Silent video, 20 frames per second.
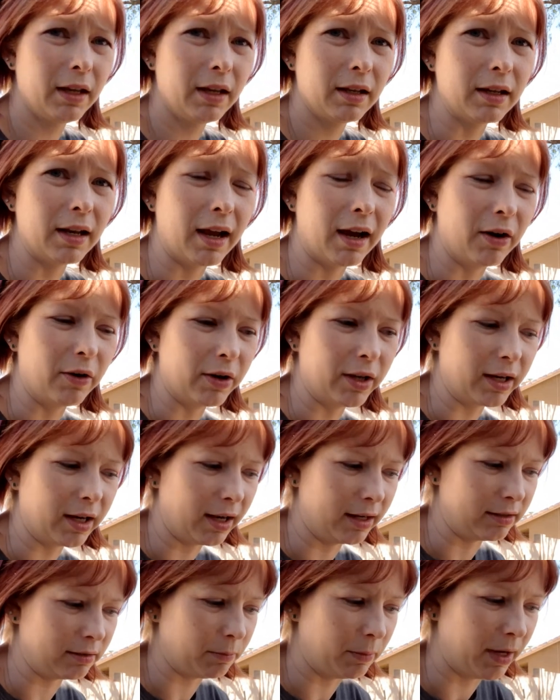Now, it
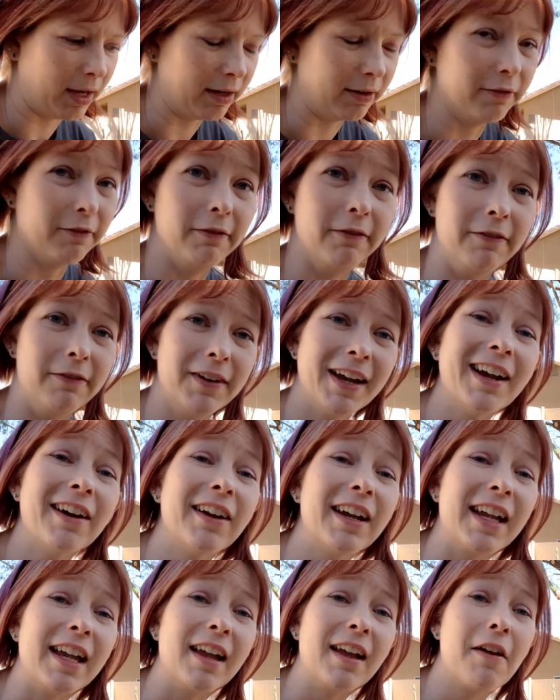has been
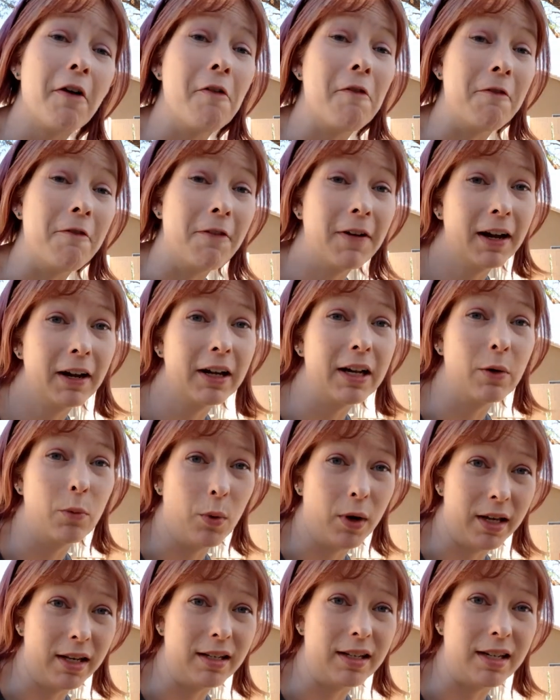very, very
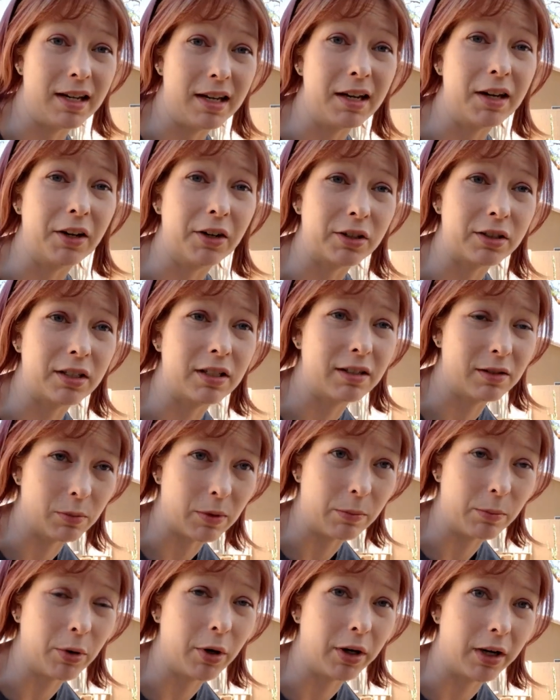windy here since we
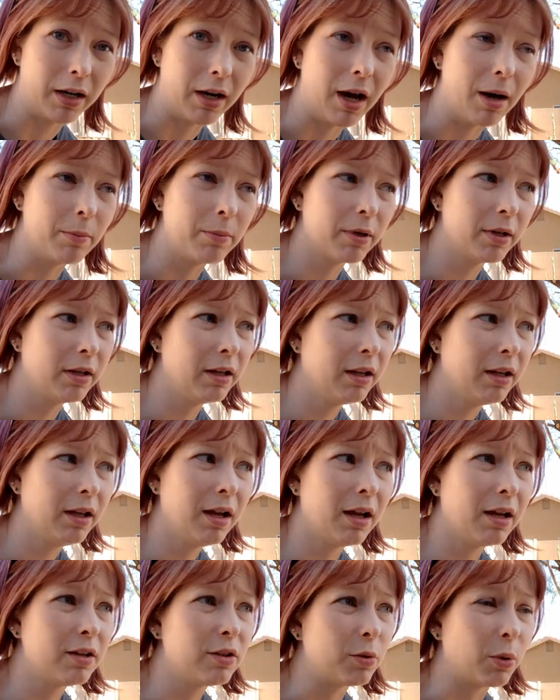put it up.
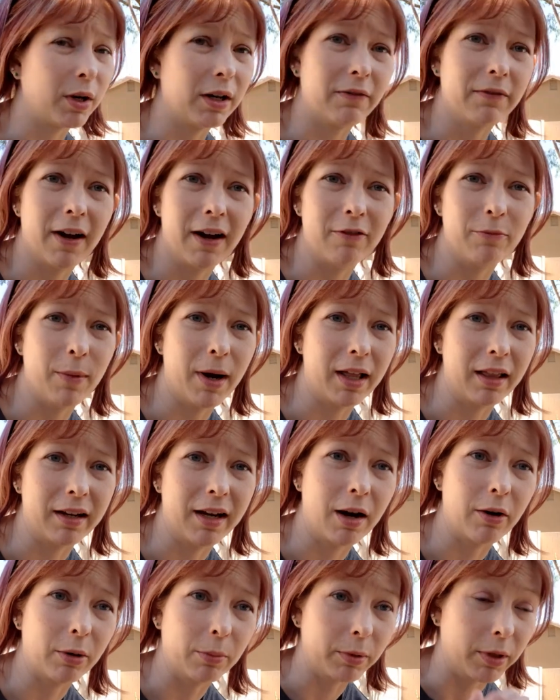25 mile an
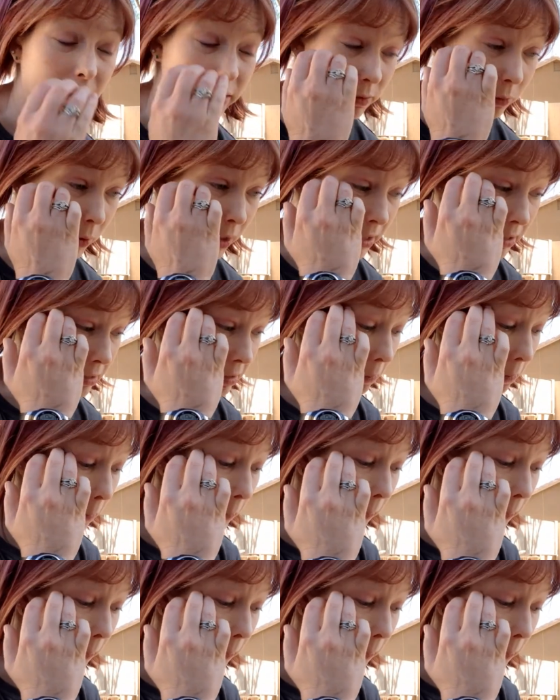hour plus winds.